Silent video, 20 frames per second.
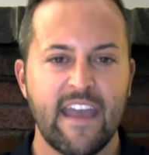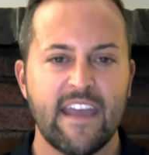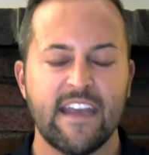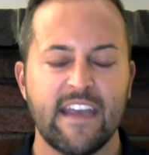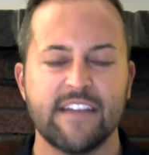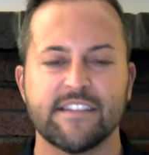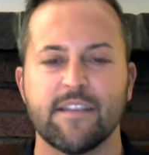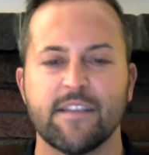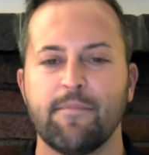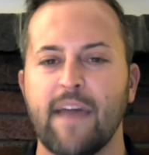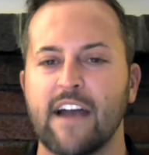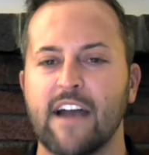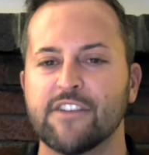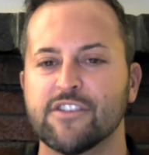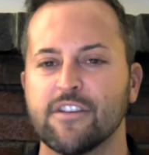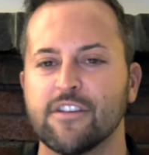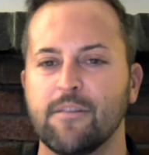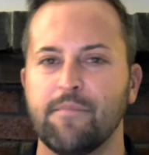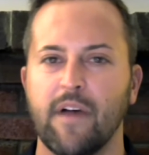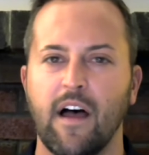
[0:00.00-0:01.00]
It's a
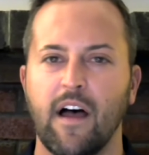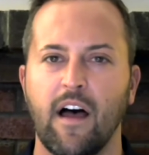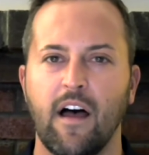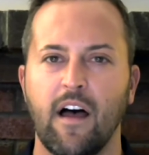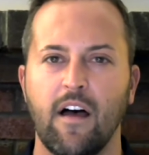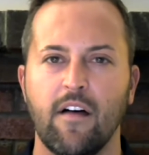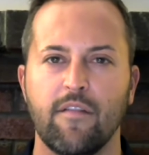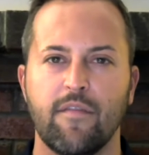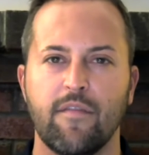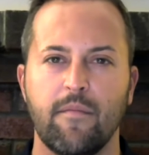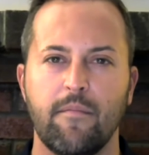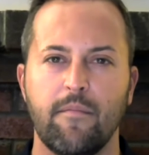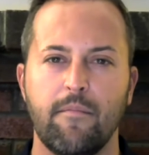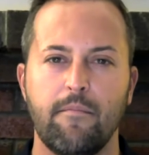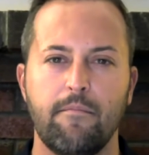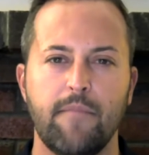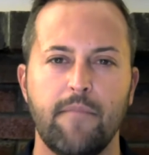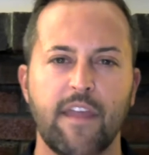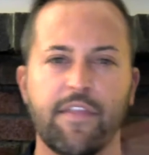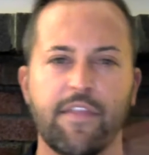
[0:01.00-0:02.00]
mashup of
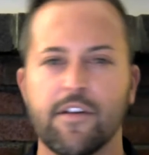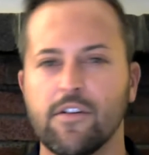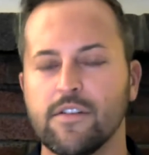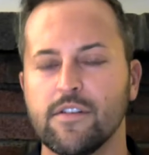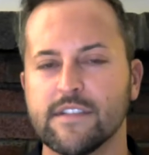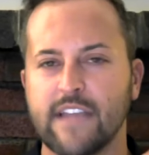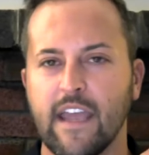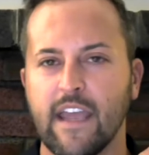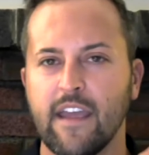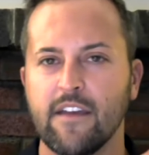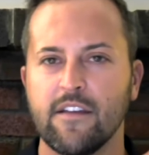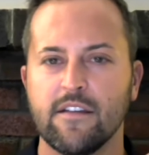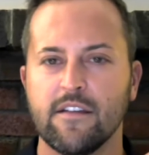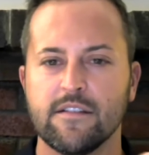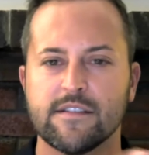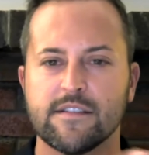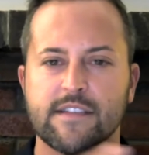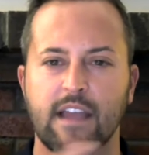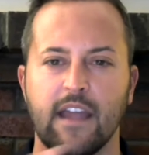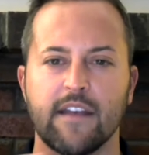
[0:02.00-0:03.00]
mythical
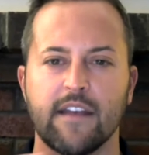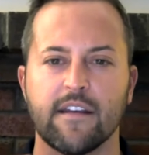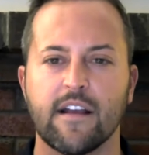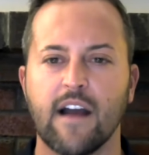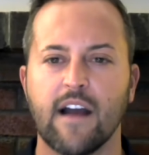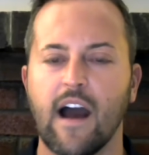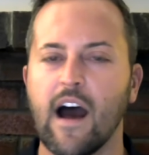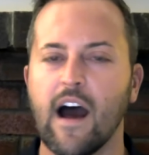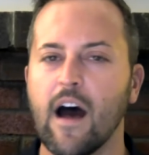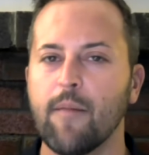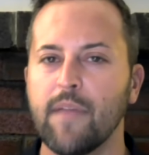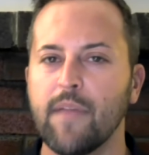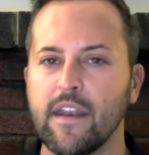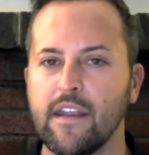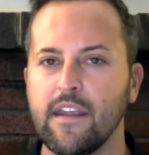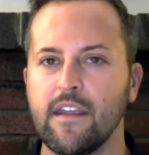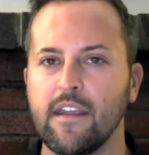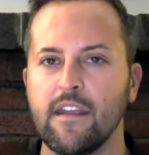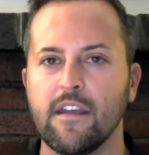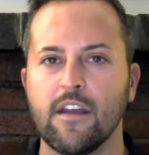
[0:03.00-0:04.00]
tales and
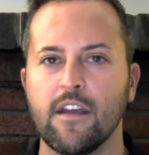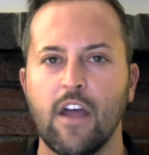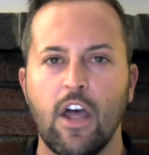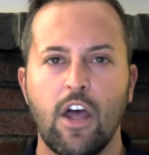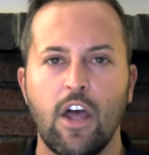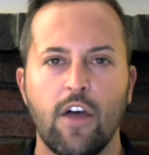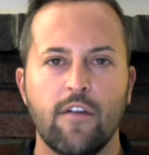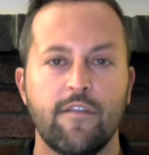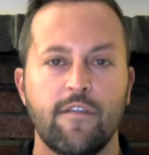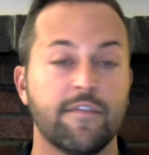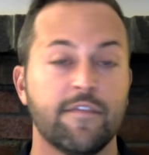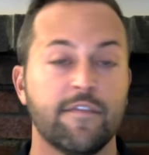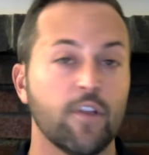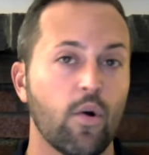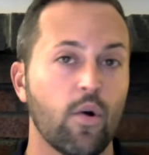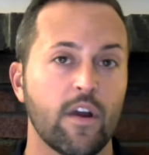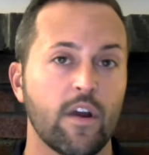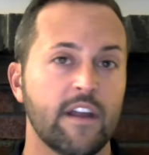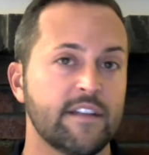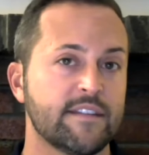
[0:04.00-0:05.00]
comedy,
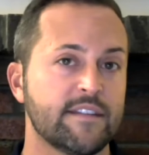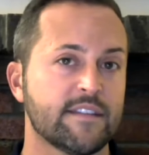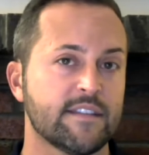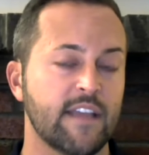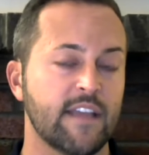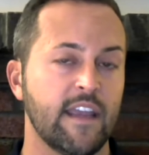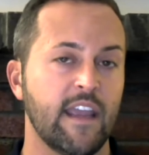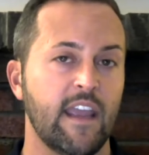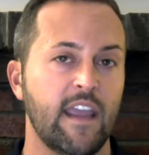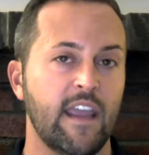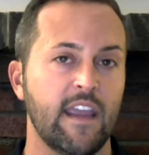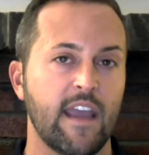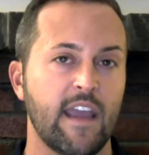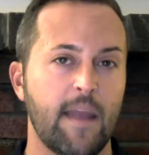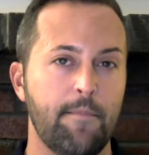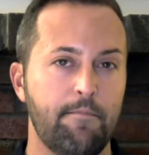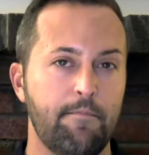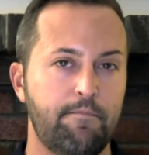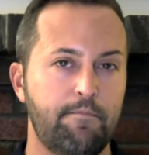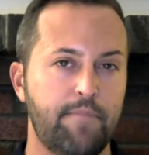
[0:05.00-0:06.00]
florid singing,
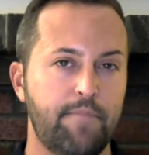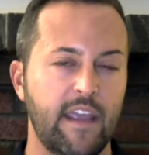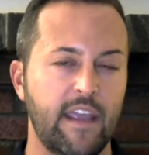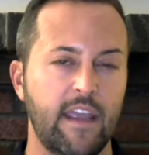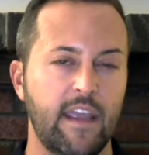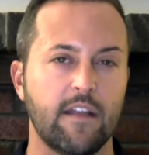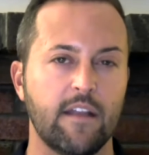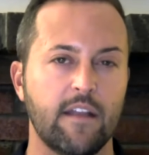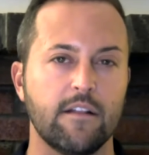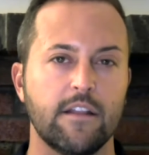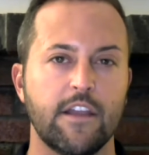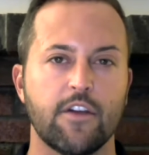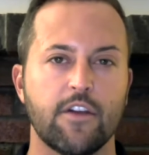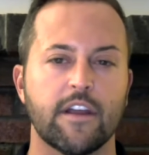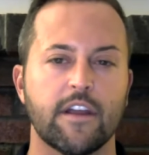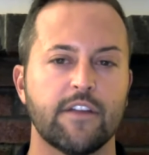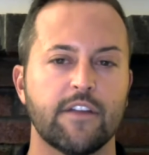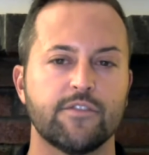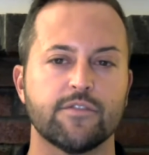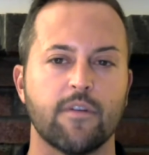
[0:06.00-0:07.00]
and big
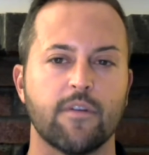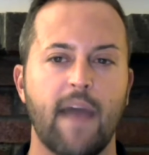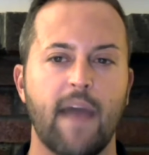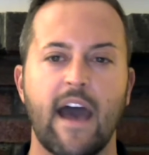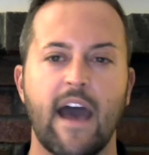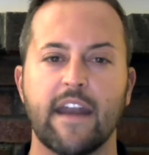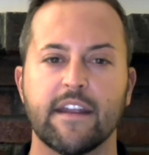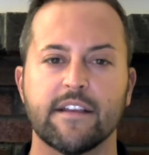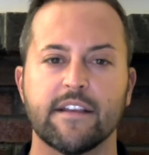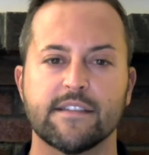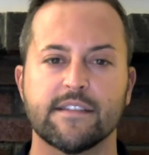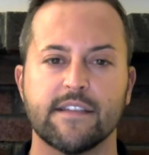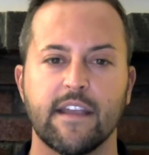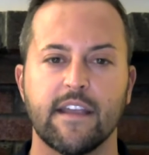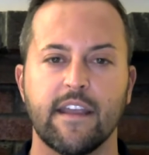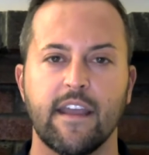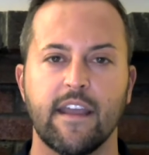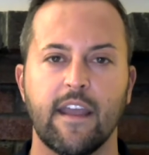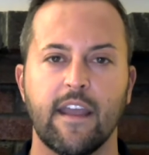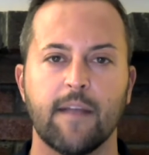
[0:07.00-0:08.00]
lyric dramatic
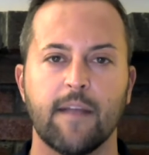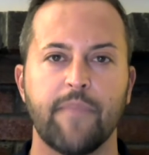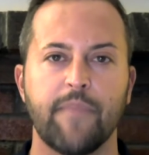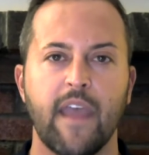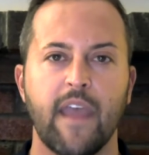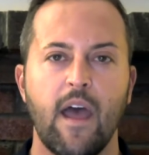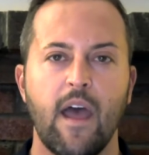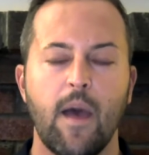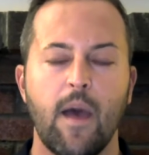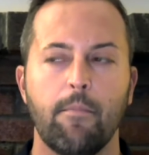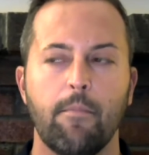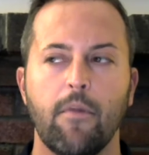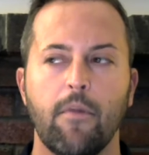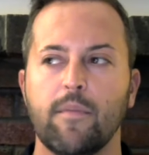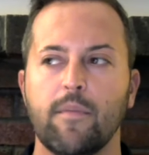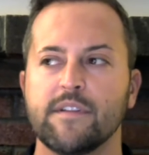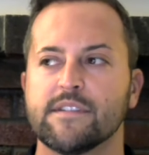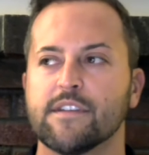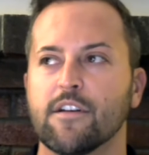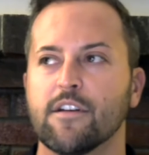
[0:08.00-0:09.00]
singing,
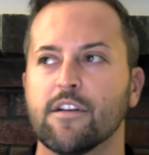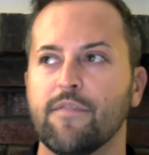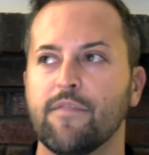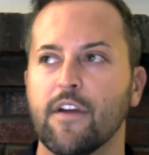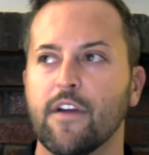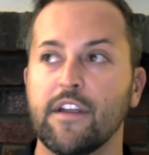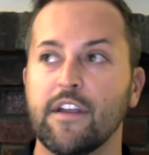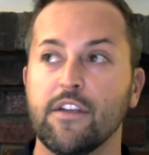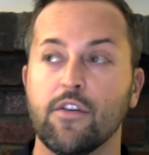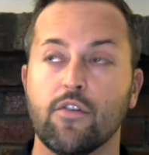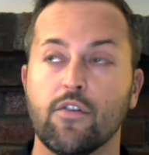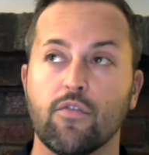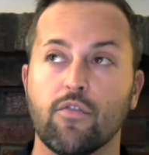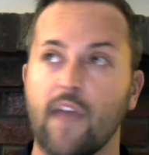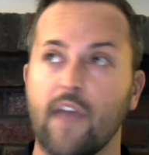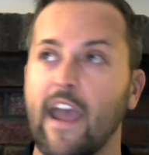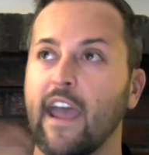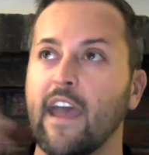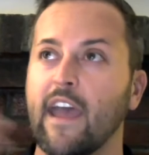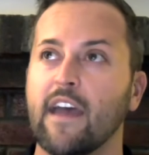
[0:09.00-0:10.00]
moments that are very
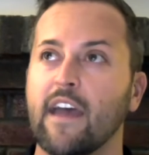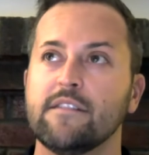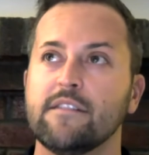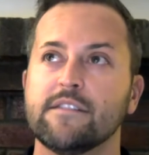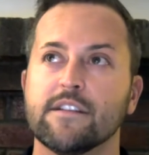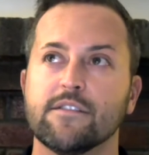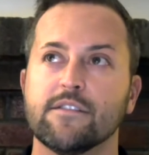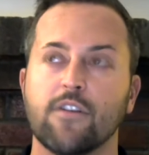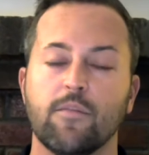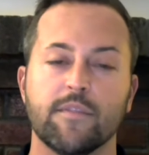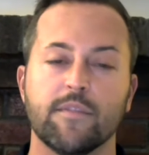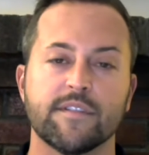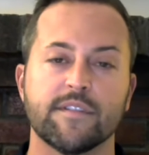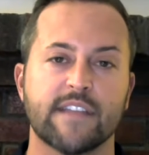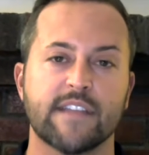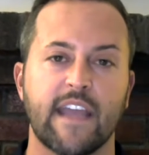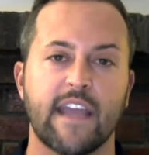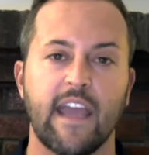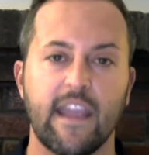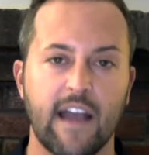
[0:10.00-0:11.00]
grand and
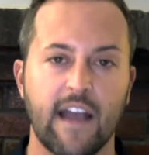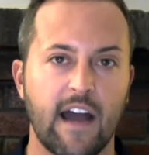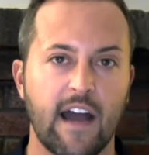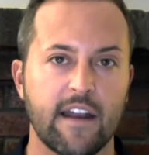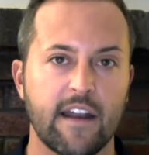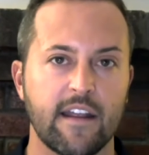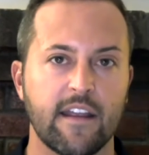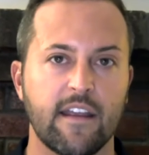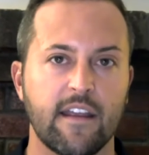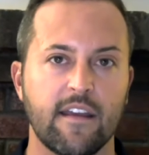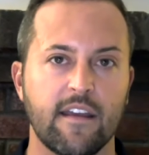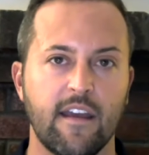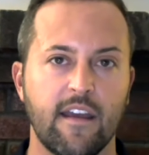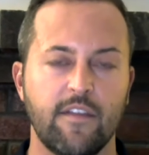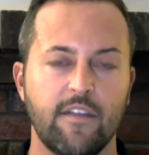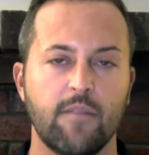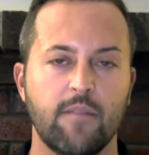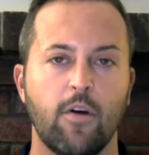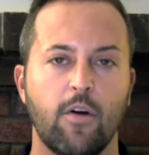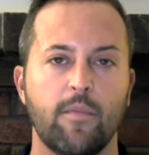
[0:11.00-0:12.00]
almost chaotic, and
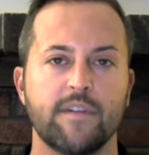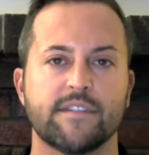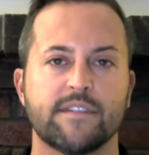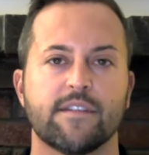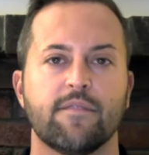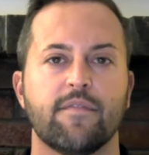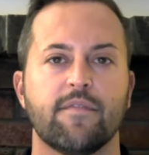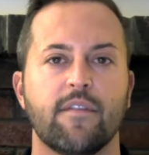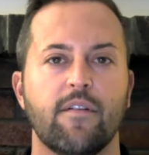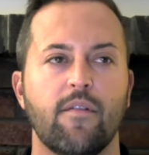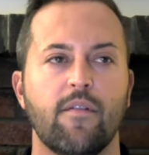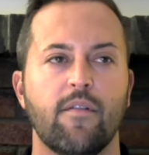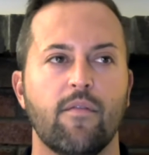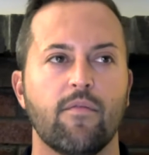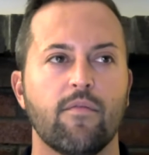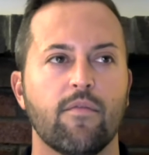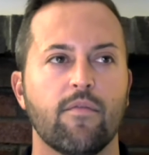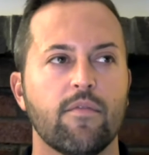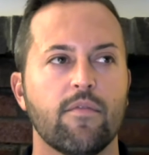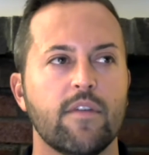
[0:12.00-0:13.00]
then moments of
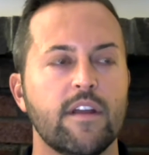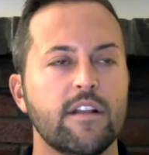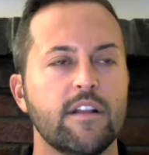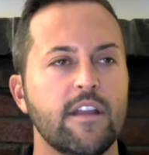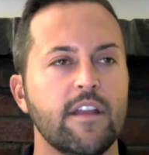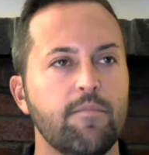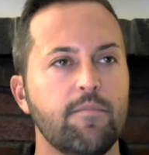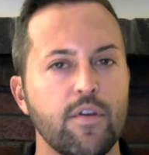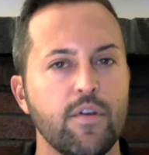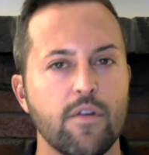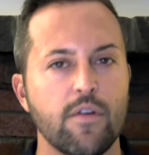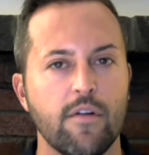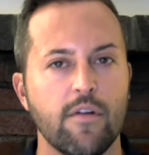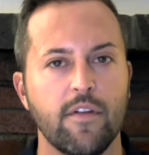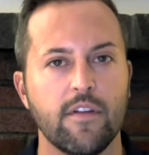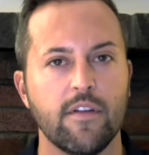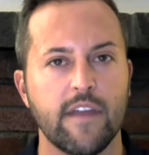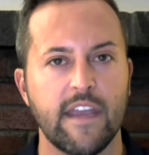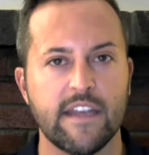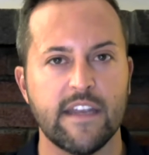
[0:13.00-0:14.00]
really
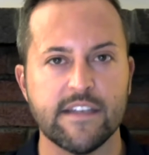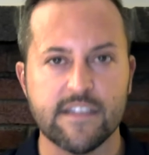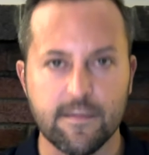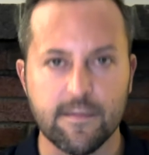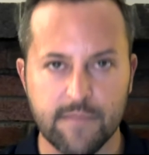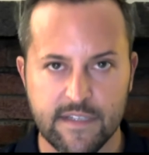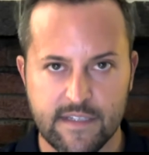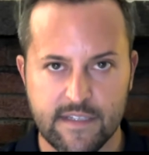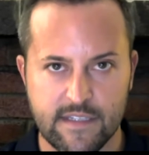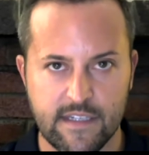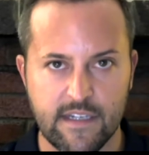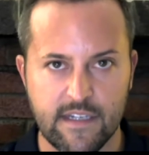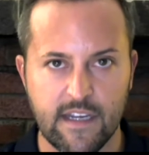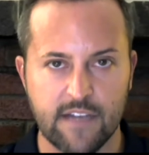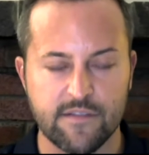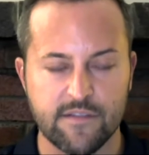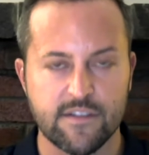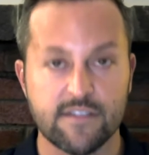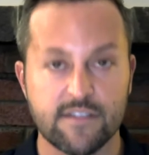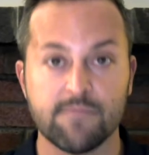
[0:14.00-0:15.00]
beautiful intimacy
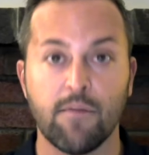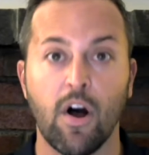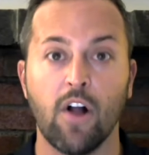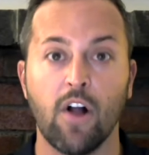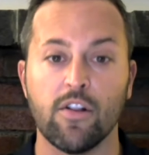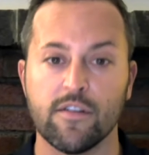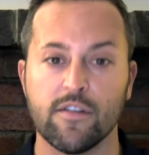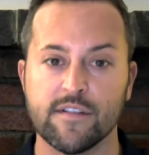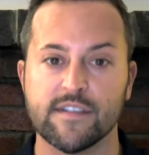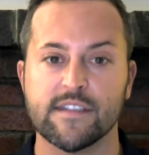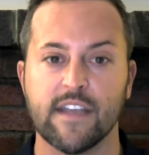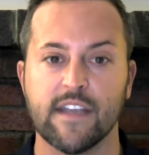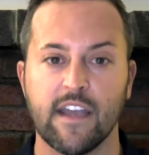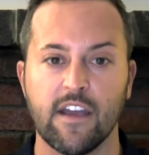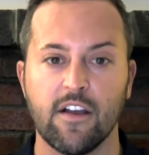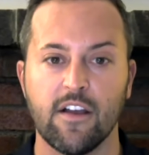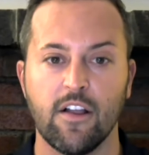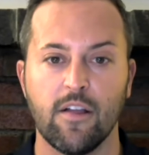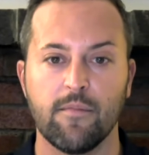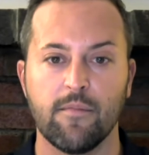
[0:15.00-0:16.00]
and smaller
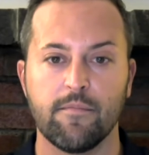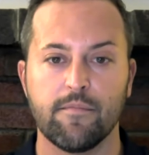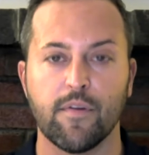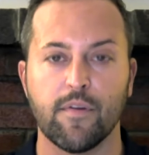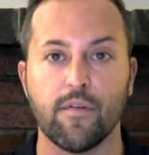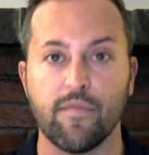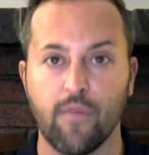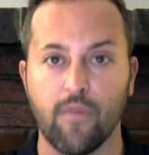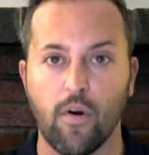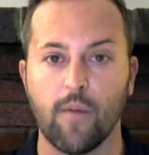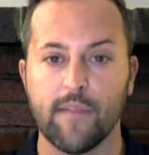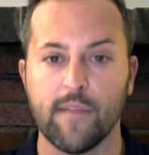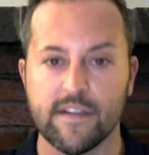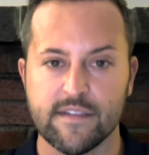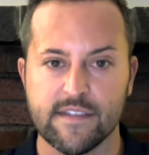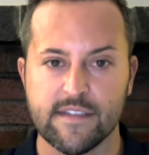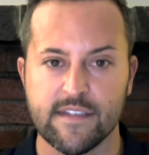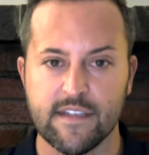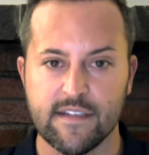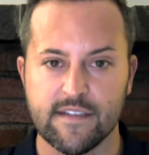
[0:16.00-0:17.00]
scale
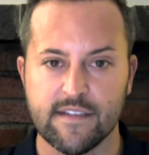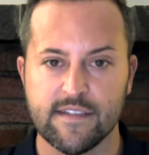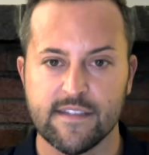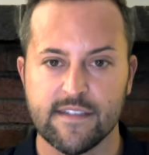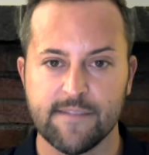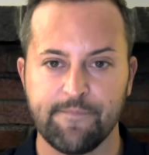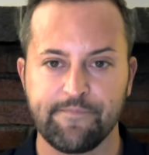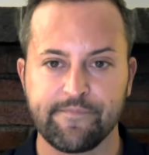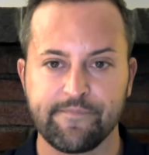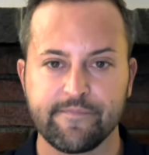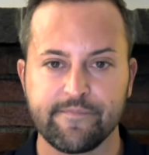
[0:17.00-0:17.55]
performances.